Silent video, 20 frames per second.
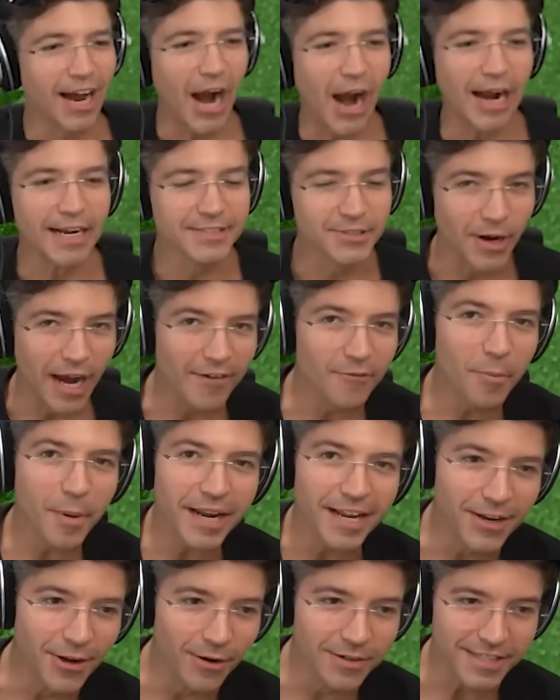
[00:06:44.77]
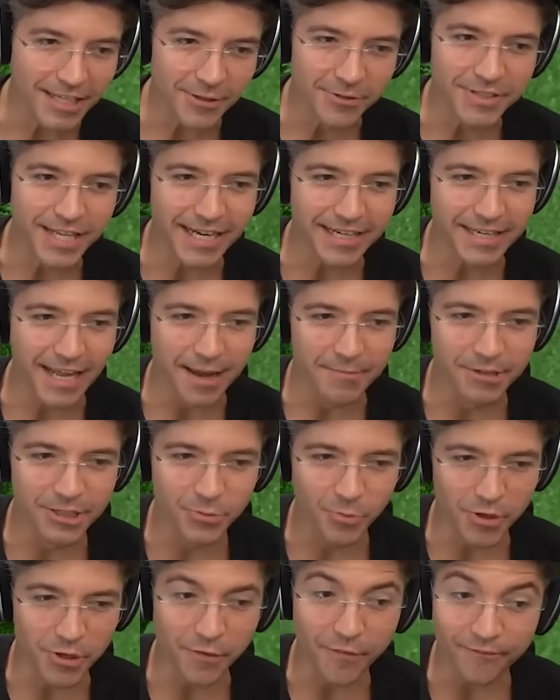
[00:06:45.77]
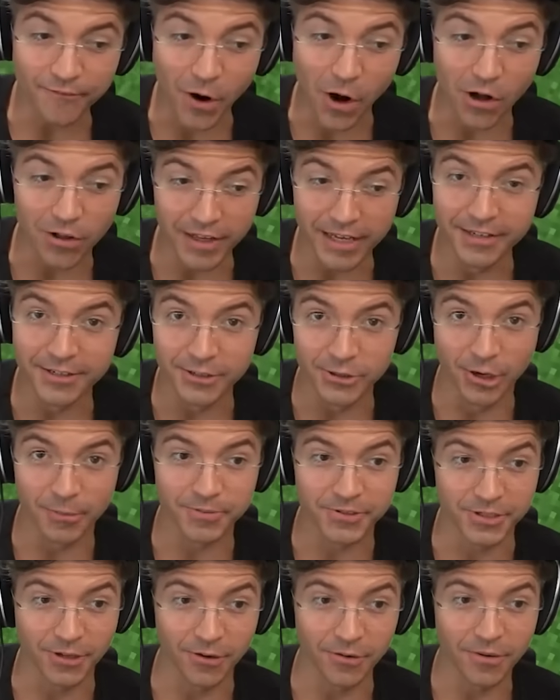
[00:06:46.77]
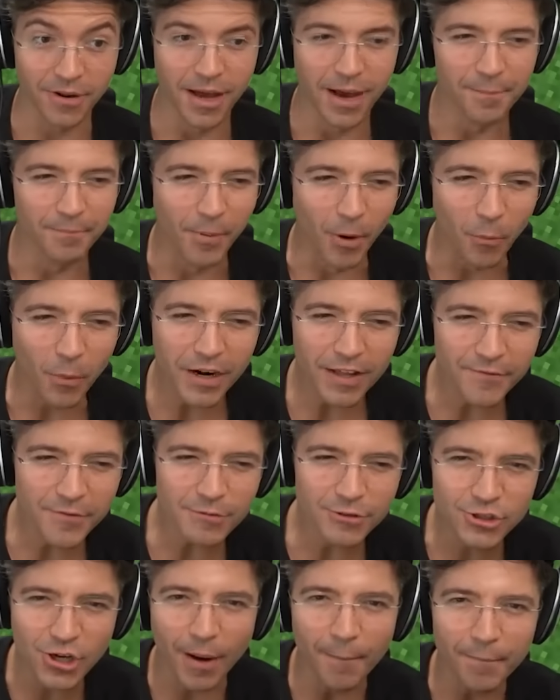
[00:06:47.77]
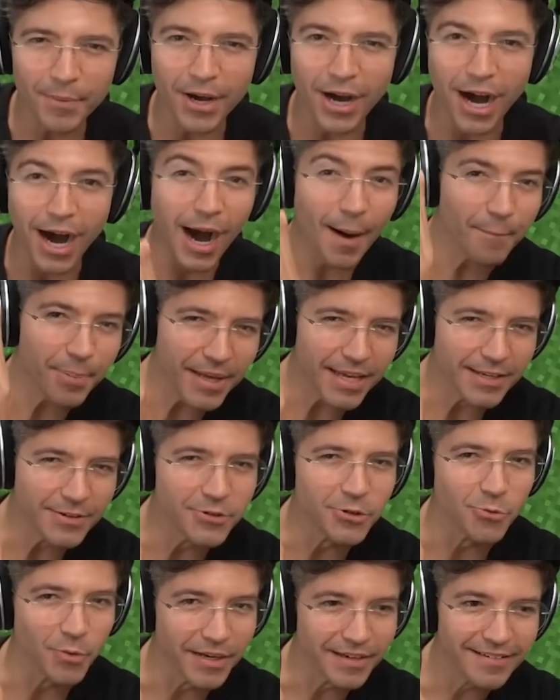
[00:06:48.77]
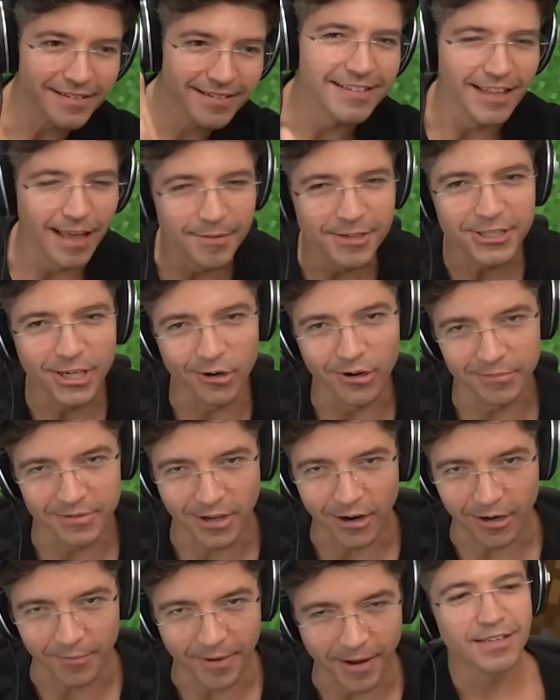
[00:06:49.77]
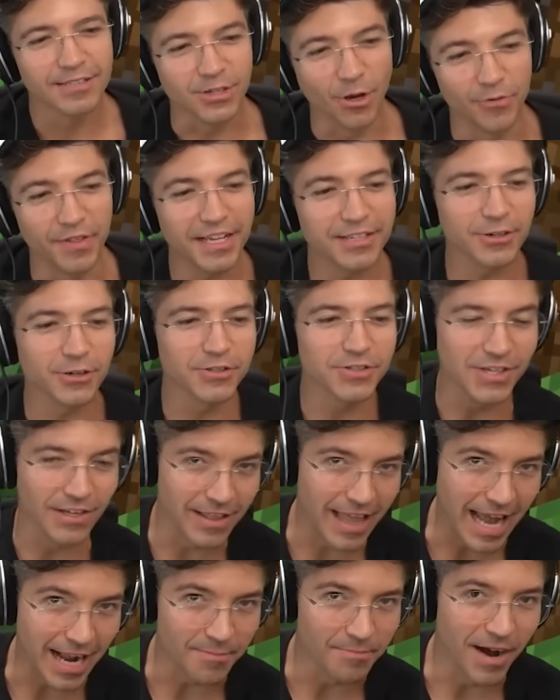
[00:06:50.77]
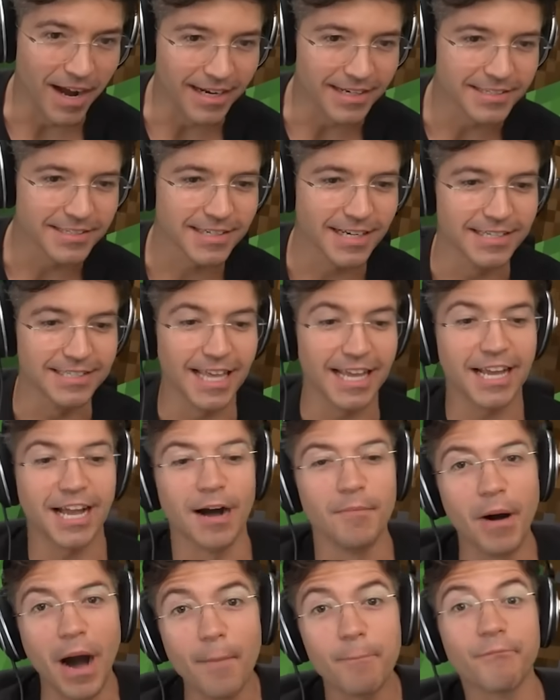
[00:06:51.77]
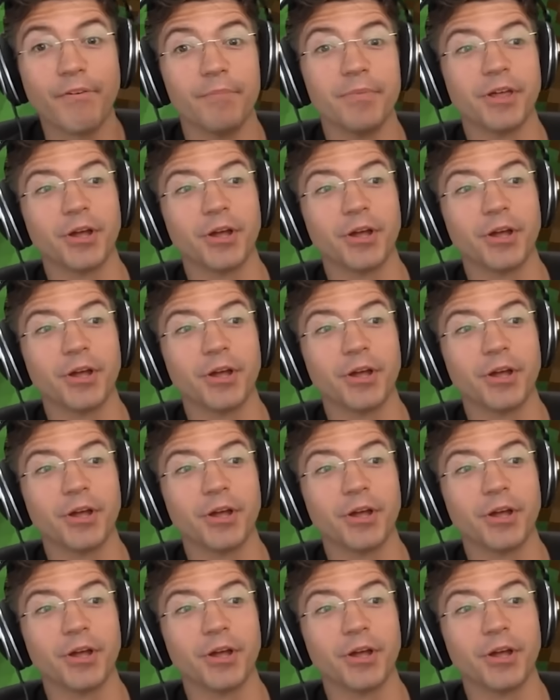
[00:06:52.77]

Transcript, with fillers: right, so everybody knows that you take damage when you fall into dripstone. But what if you jump up into it? Let me show you what I'm talking about. So these are stalagmites because they come up from the